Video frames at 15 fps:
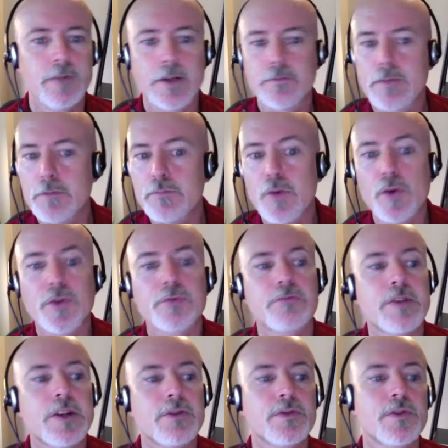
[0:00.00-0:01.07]
Right?
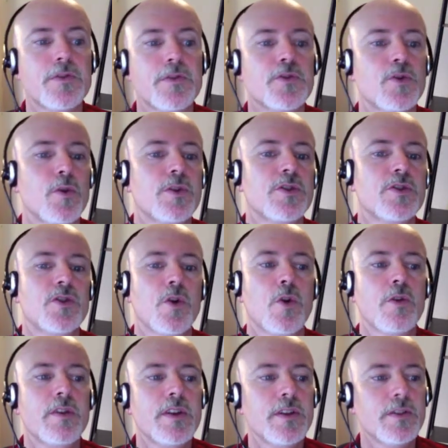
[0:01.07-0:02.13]
Most readers of short
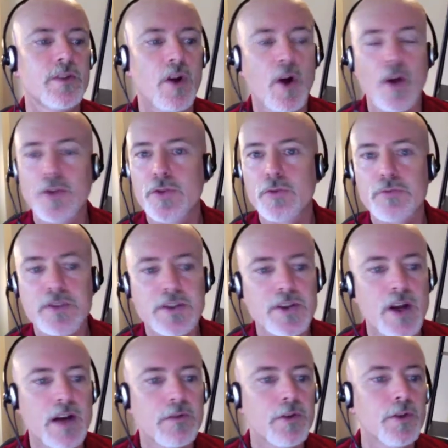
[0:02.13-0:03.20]
stories also read
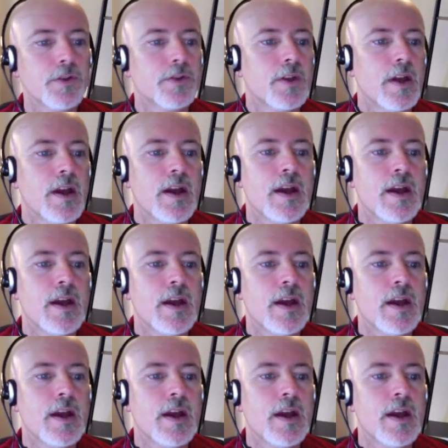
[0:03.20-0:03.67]
novels.